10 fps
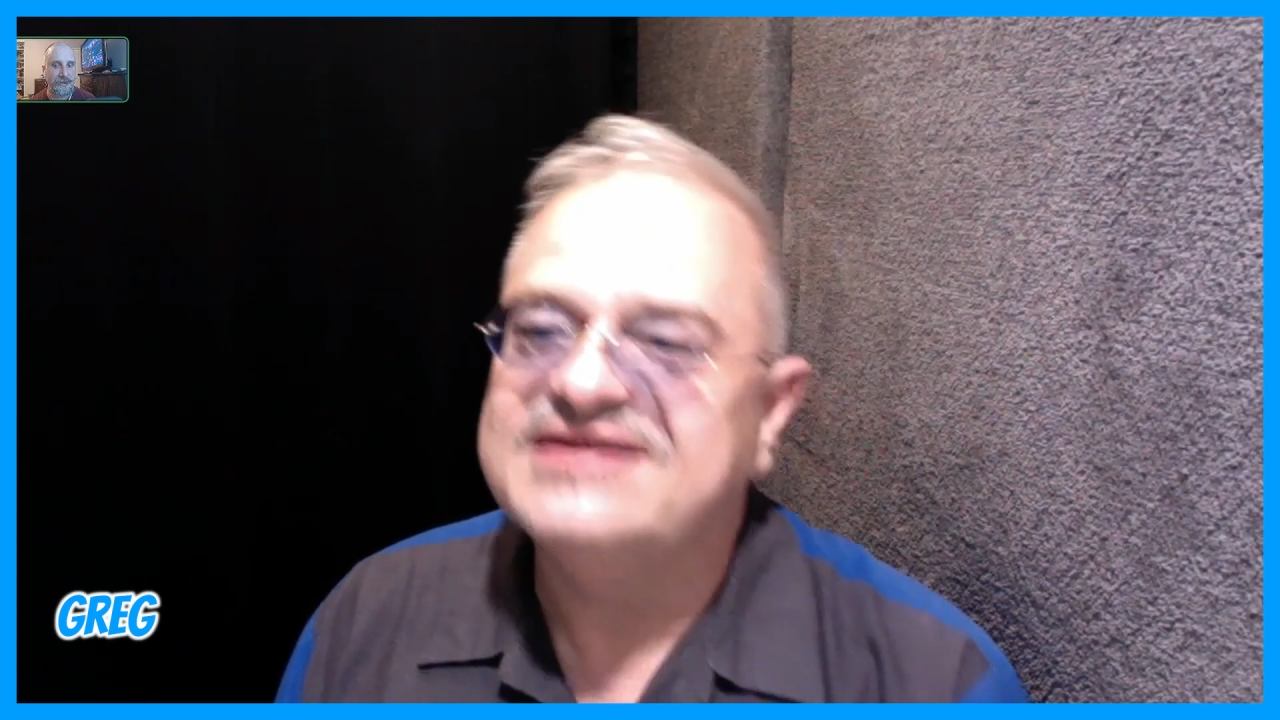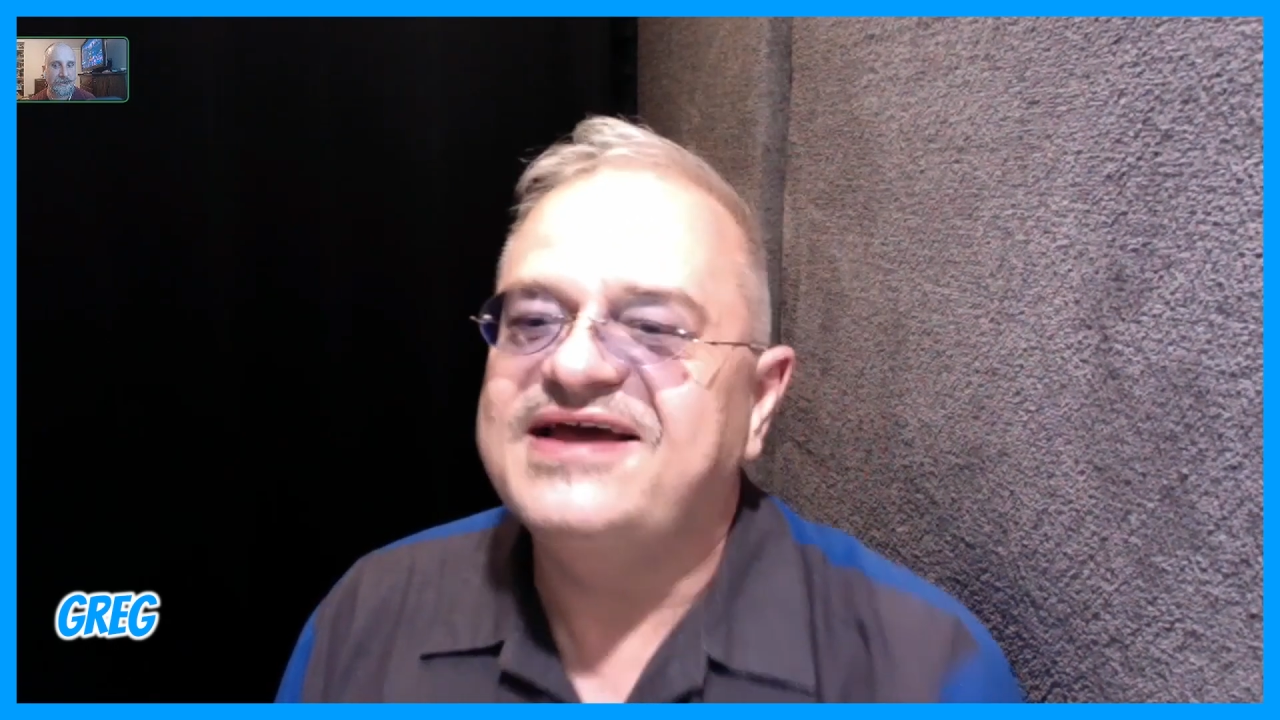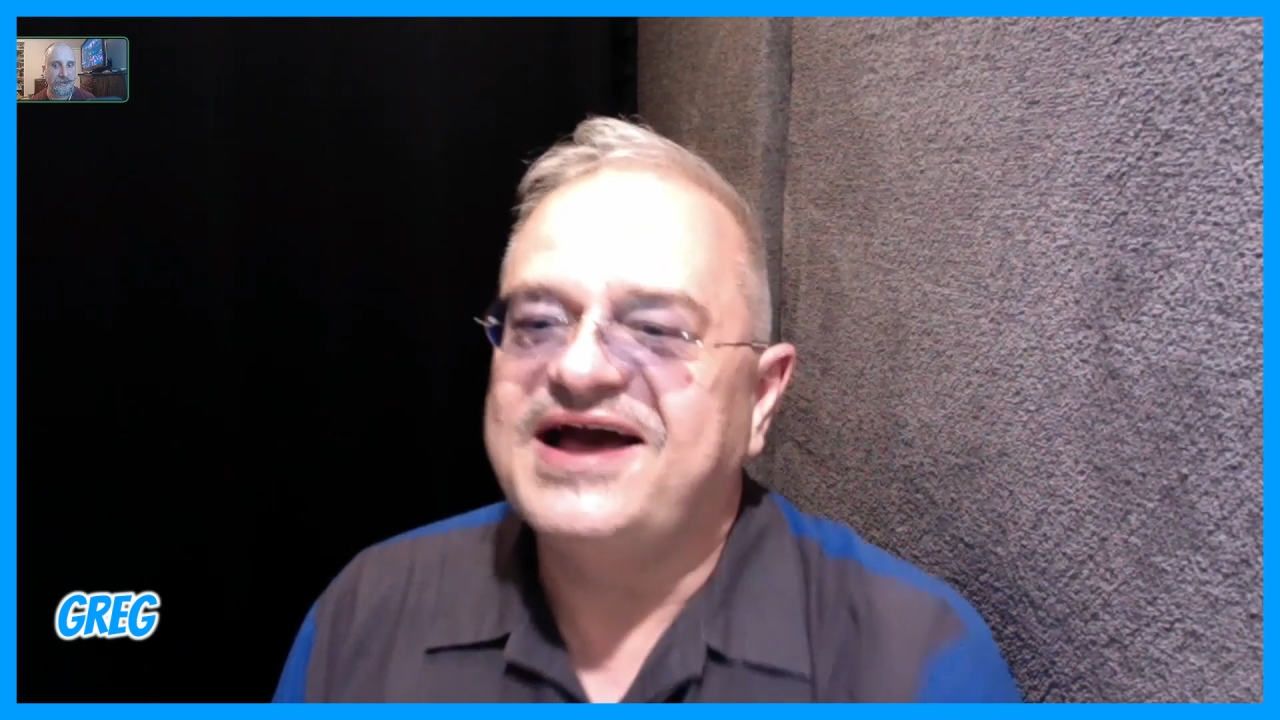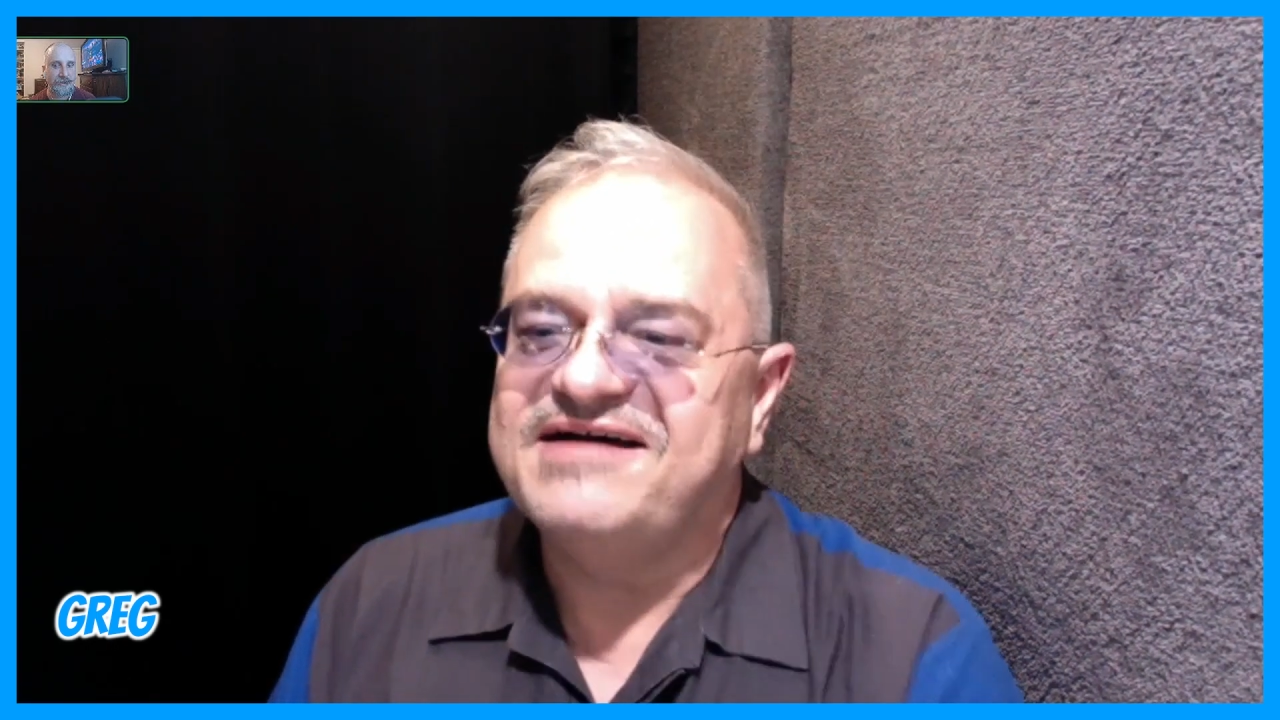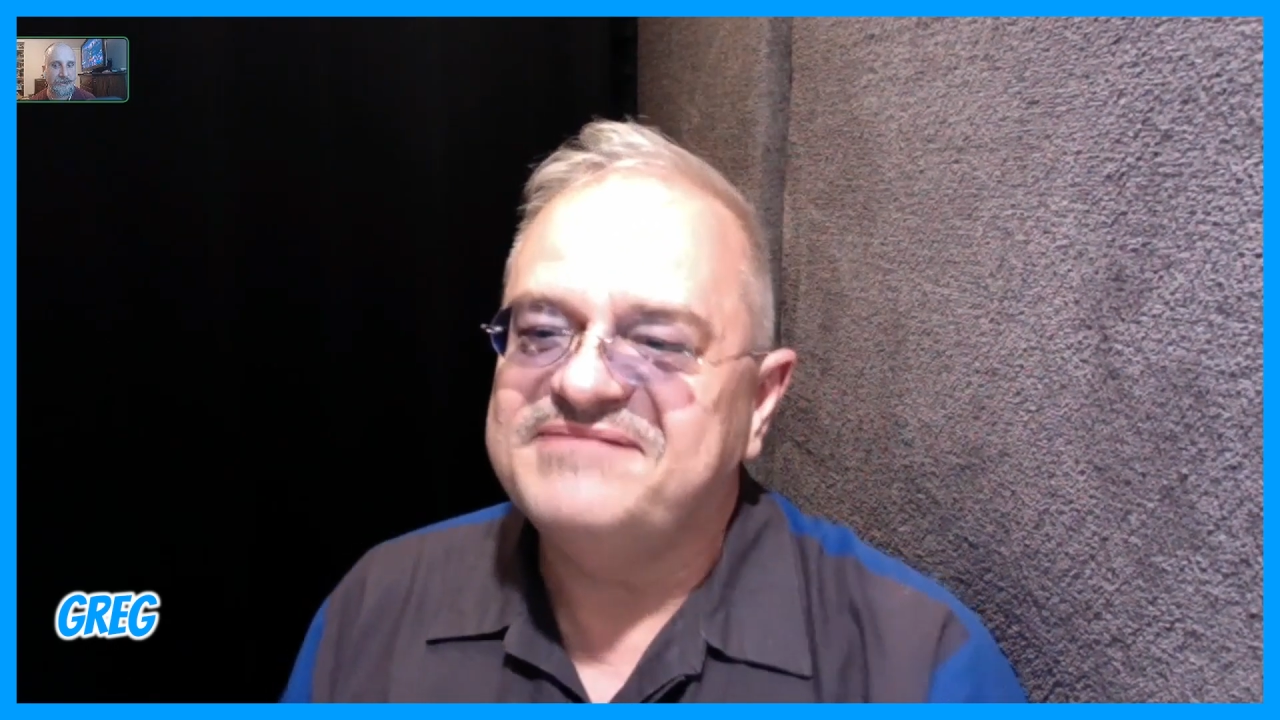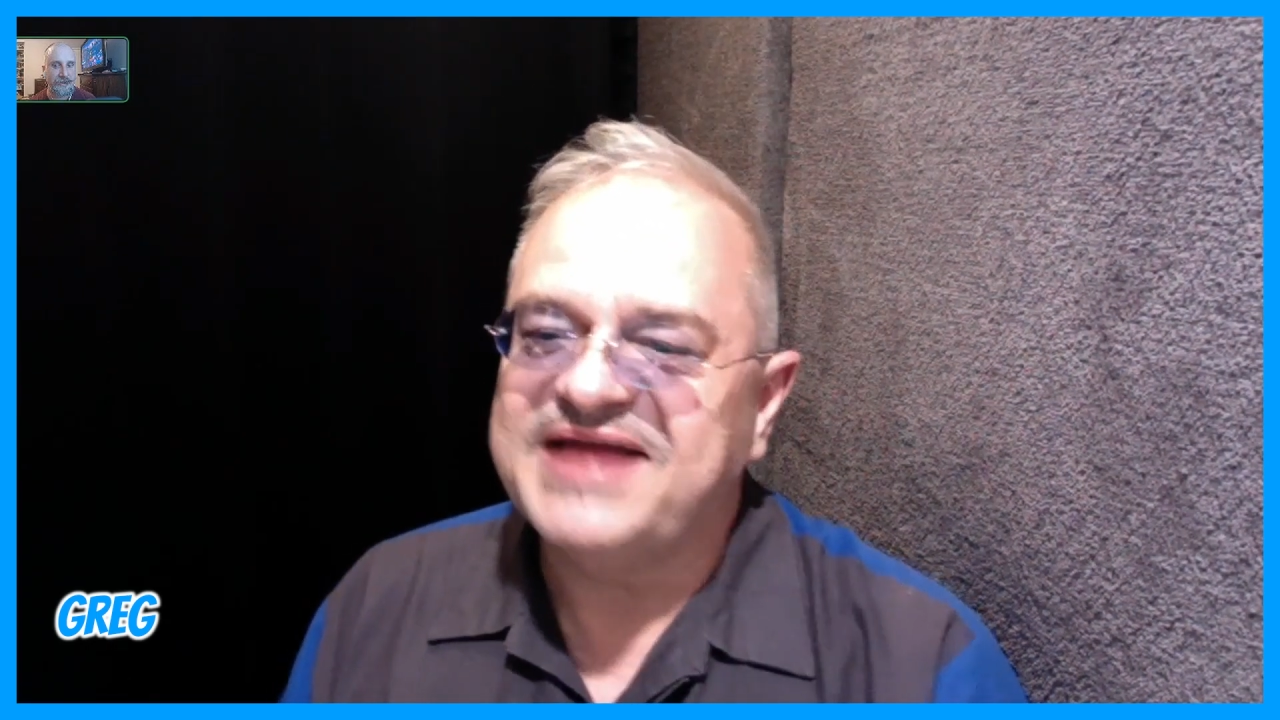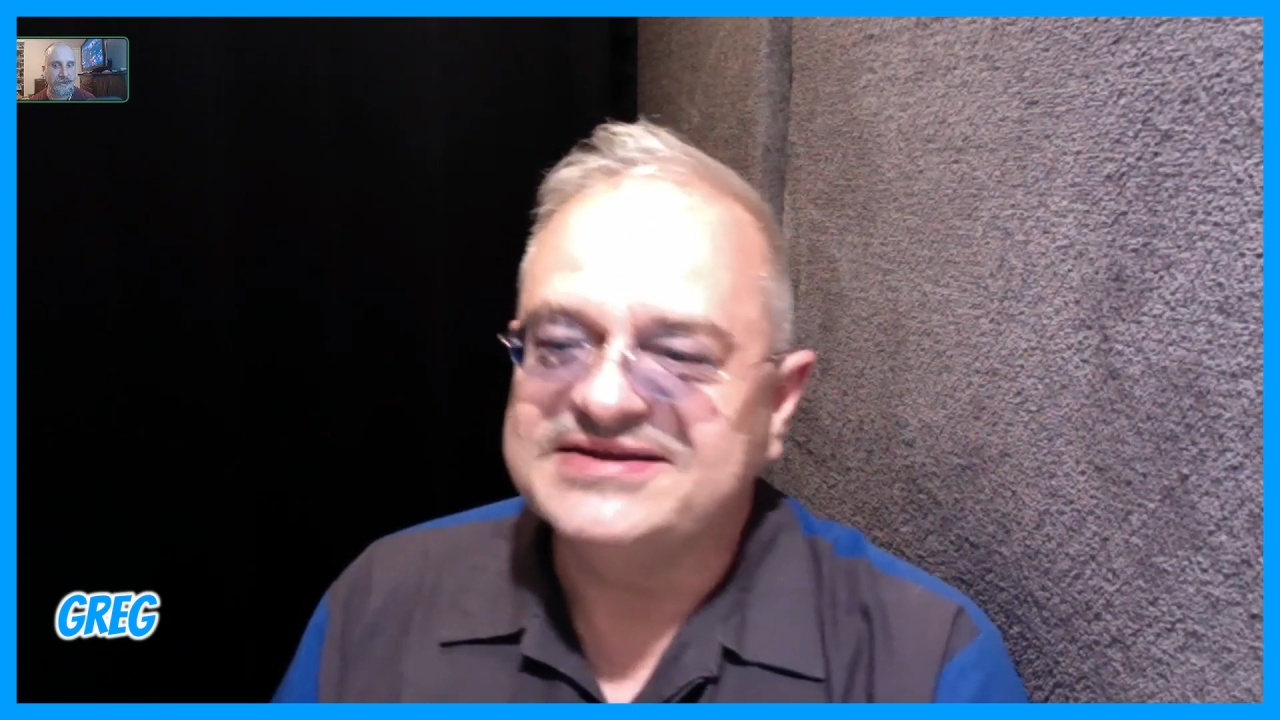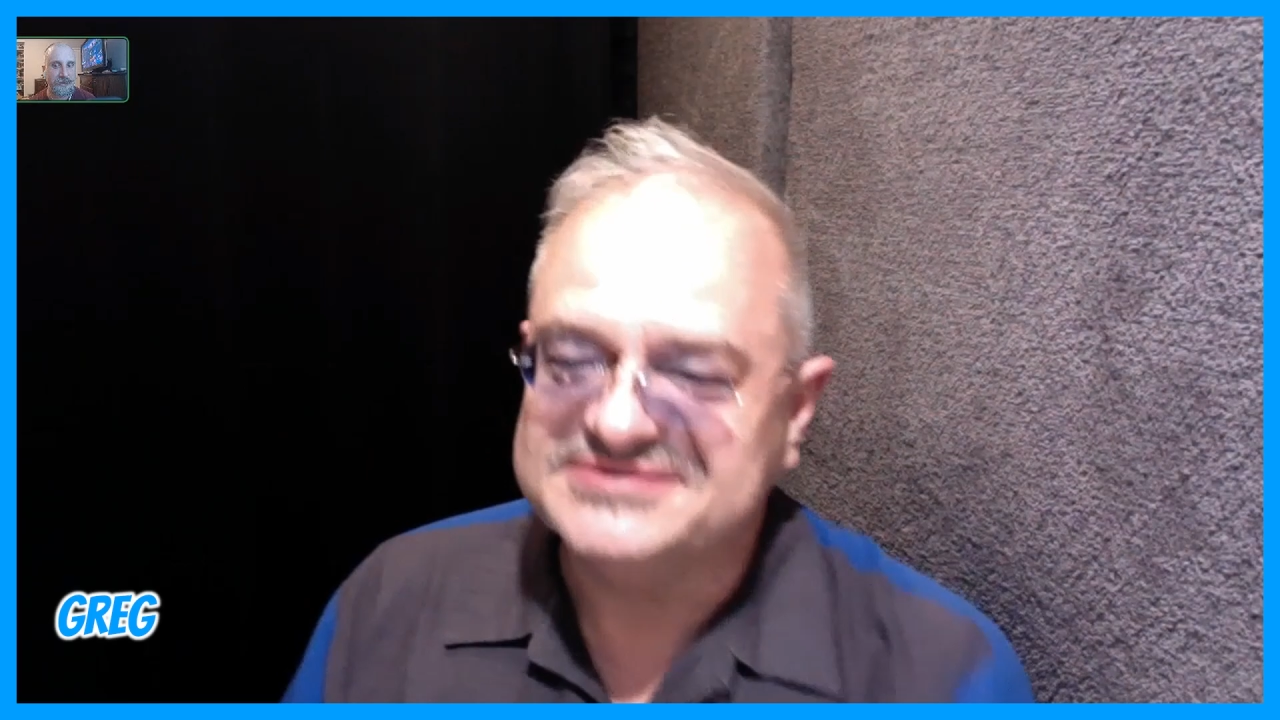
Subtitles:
That's exactly